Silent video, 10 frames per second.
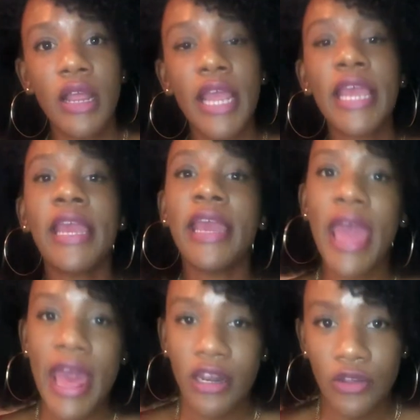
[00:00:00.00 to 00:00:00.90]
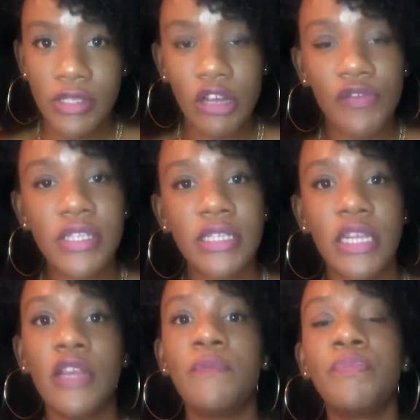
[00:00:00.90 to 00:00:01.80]
He had low
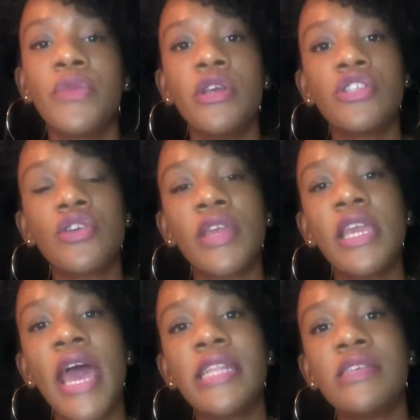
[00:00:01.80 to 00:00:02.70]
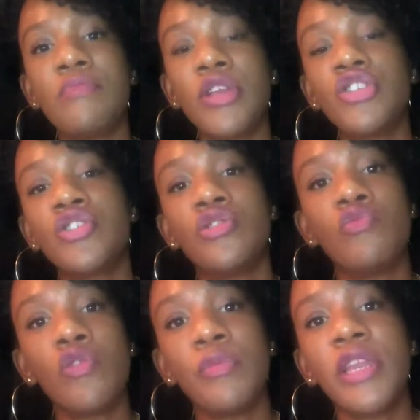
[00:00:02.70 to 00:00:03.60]
self-esteem. So he had to make sure the
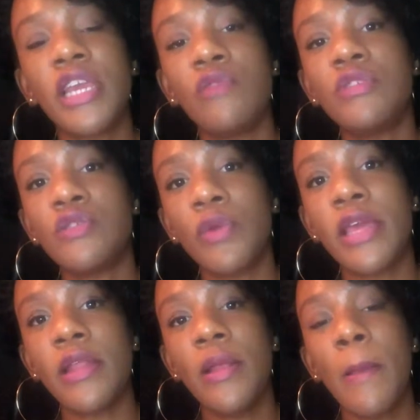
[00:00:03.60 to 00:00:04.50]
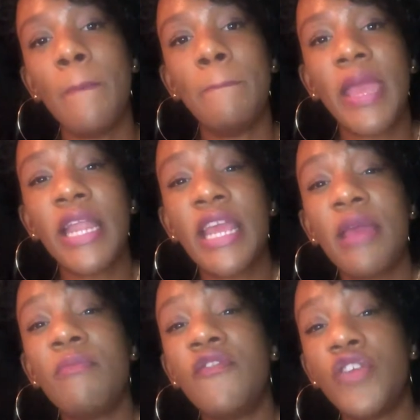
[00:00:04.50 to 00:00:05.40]
woman he was with made
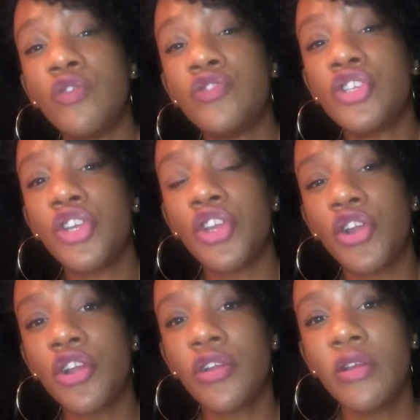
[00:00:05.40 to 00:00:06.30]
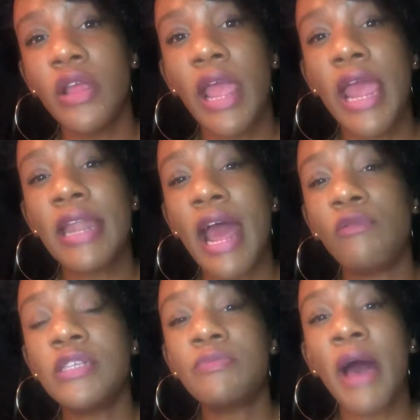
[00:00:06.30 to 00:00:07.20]
him feel secure. And
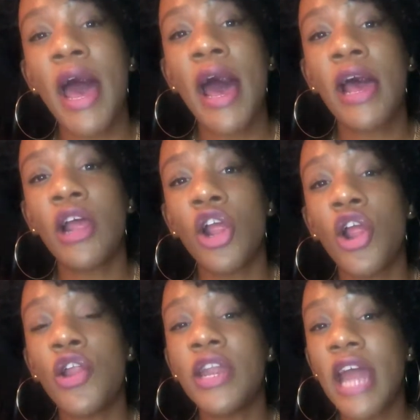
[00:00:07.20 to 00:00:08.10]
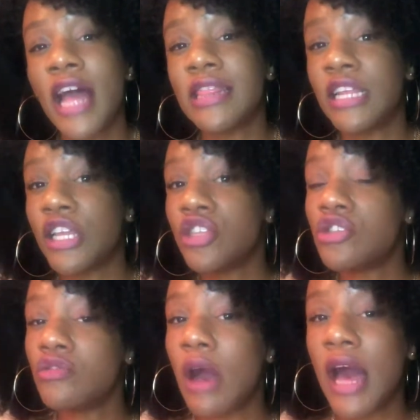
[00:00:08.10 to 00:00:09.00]
that was by her not thinking
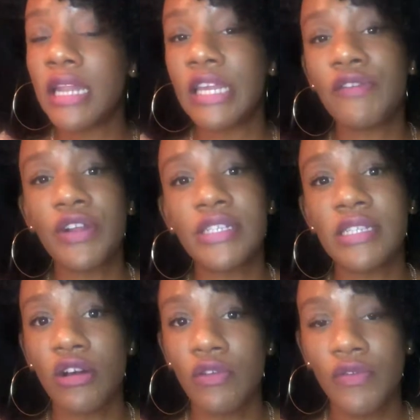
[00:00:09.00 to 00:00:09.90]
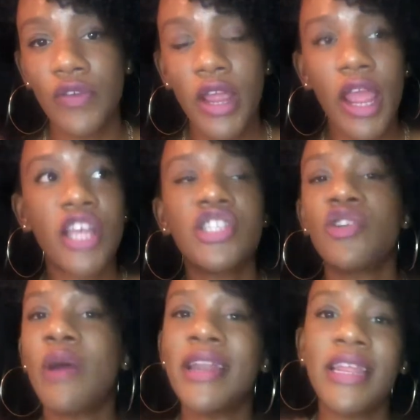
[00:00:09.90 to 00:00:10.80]
too highly of herself. And
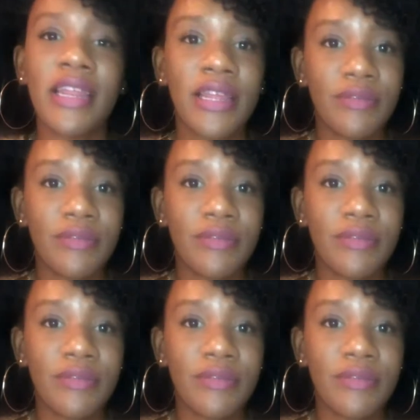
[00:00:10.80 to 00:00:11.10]
so I didn't.